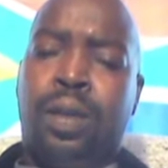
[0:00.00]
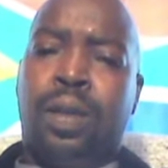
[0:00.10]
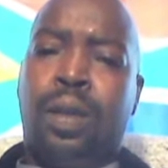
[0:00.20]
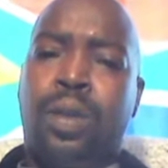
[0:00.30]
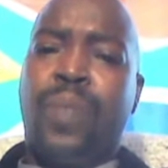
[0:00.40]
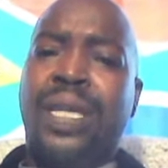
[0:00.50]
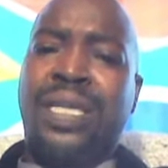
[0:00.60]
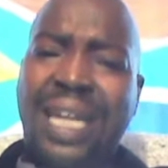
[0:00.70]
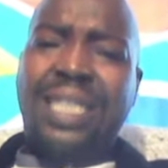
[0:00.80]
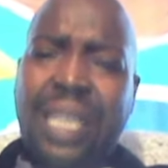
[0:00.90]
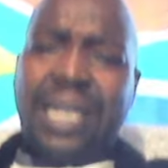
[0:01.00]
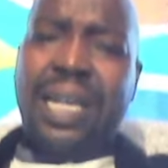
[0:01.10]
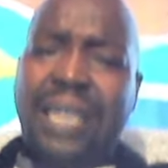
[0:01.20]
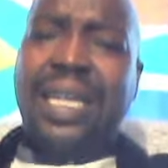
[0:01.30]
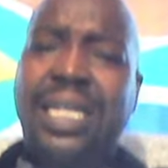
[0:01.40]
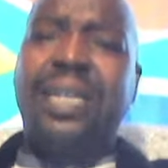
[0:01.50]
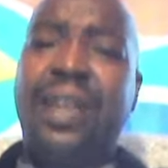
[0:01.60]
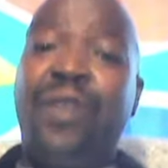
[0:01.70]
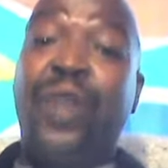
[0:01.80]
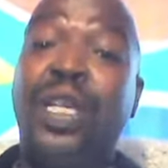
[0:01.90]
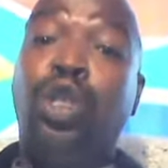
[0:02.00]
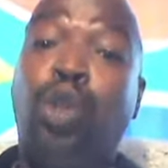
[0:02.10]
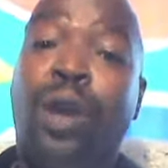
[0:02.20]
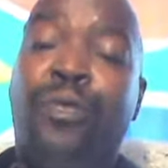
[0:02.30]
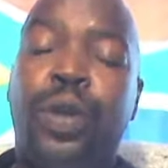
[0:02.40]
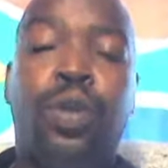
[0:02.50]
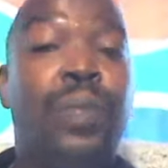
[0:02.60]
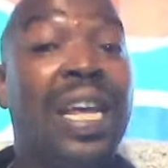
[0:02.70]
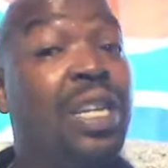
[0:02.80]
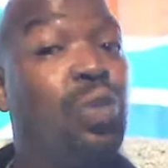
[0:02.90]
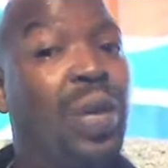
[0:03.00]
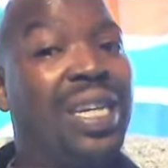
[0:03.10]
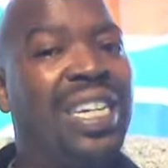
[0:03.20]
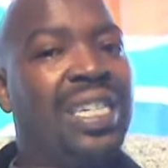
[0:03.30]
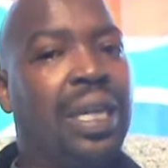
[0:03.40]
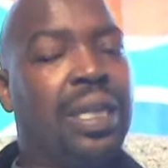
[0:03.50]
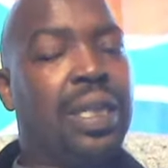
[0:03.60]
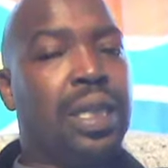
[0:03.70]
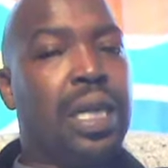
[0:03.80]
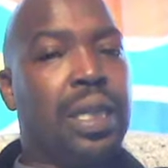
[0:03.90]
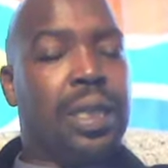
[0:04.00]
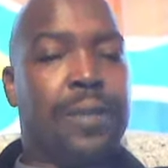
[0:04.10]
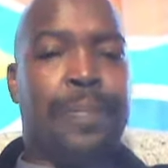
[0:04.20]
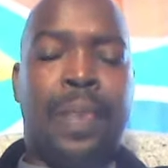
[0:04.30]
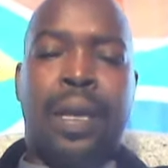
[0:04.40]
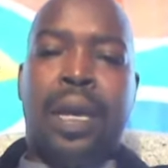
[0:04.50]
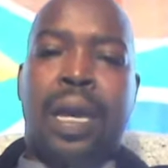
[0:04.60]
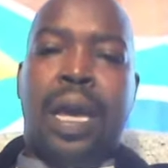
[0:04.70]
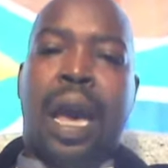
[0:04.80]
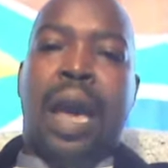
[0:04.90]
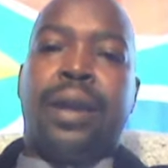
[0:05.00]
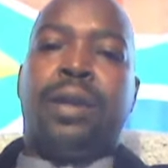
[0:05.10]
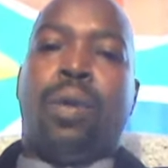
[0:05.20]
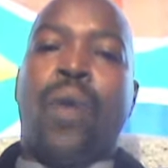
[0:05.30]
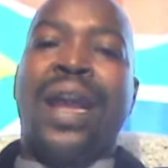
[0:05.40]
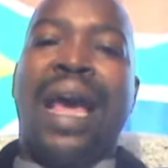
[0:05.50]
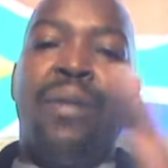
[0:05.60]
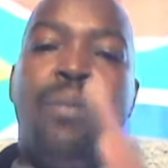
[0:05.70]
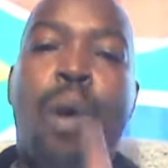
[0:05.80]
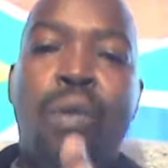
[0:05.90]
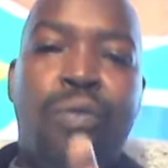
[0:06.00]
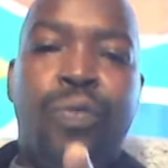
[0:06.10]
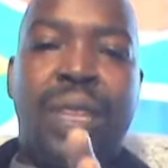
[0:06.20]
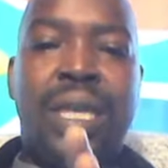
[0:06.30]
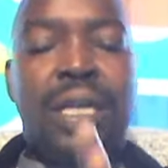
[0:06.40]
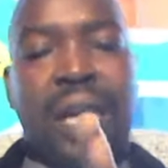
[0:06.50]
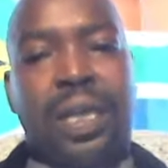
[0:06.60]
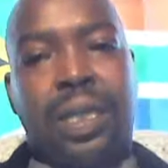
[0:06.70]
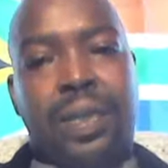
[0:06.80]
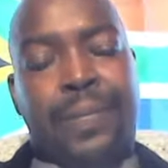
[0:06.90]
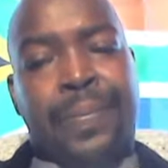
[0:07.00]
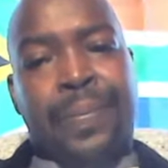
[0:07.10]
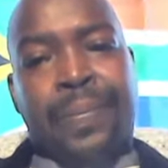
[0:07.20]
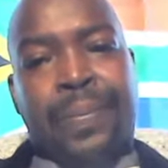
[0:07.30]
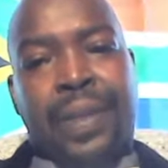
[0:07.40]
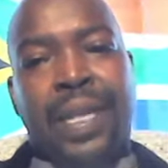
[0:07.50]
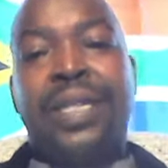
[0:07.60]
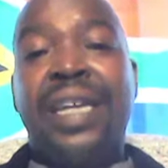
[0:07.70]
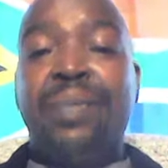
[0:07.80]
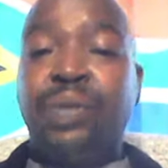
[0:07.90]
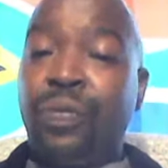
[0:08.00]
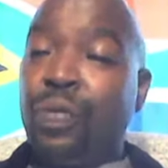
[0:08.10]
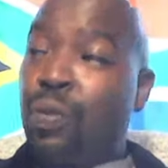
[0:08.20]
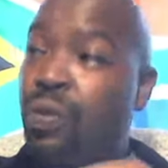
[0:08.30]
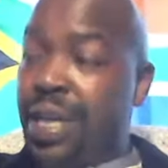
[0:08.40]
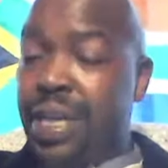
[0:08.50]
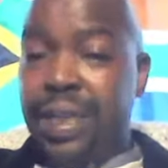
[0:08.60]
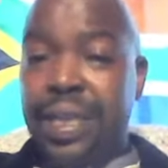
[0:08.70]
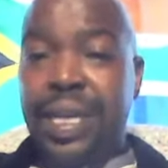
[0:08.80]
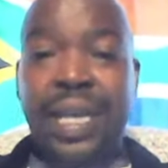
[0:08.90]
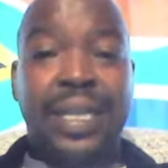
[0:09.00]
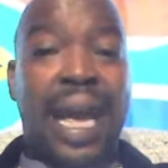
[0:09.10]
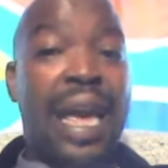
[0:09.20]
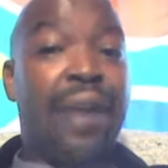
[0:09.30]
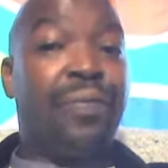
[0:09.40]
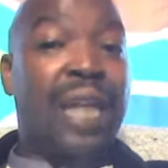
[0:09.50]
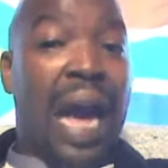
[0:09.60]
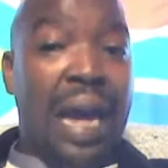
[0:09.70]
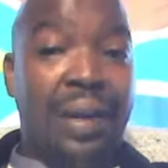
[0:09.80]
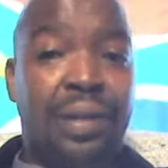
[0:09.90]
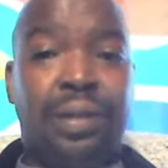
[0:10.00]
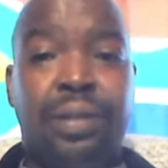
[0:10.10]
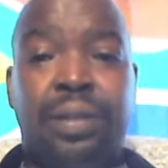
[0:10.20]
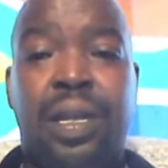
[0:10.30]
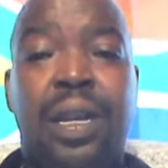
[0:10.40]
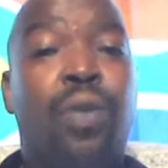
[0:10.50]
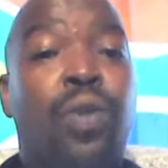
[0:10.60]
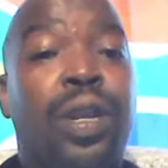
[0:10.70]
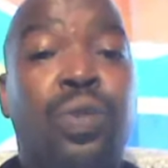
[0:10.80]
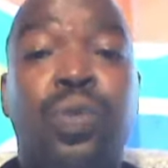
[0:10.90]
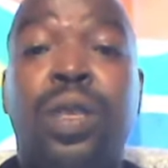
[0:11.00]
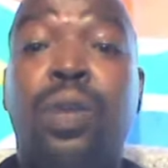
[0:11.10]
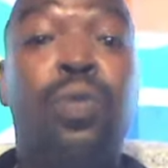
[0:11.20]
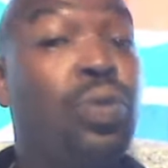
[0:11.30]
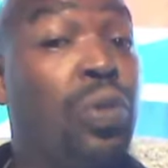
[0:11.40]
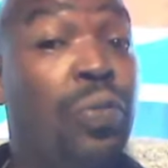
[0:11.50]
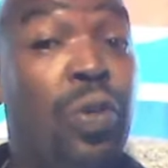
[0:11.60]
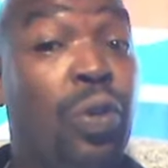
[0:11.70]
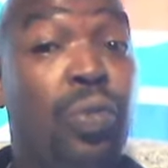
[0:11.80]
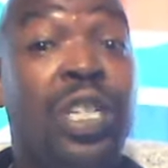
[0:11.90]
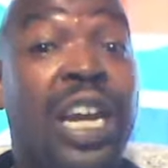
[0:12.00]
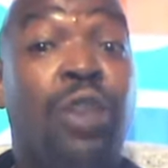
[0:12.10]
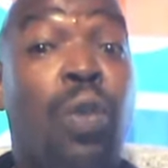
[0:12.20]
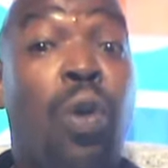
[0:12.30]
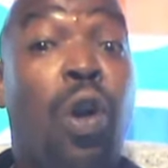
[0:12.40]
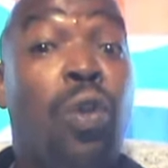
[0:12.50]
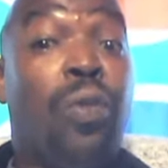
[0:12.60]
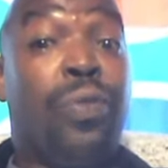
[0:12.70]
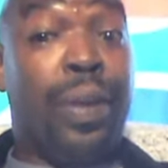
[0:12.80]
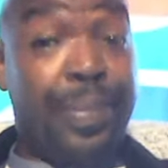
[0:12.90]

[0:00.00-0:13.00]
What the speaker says: You must start saying, let us live and enjoy freedom. That is what an interdict is. And when I move with interdict, in terms of rule nisi, as I have done, in accordance with the rules of court, which I know all of them,